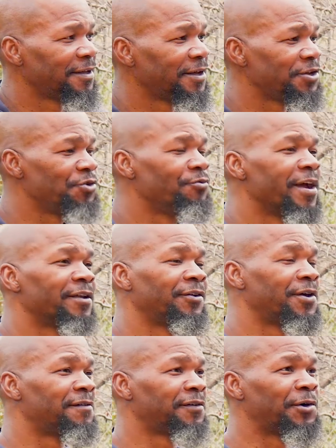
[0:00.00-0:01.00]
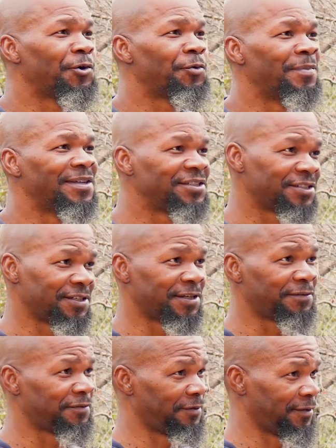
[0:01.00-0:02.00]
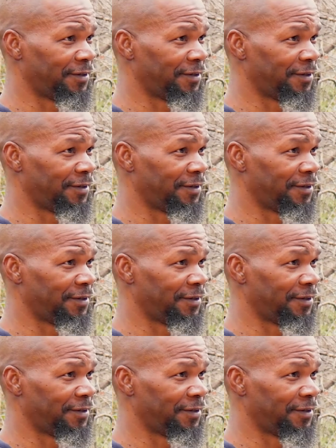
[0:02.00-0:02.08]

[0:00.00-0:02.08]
Yeah, you rattled off a whole bunch of stuff.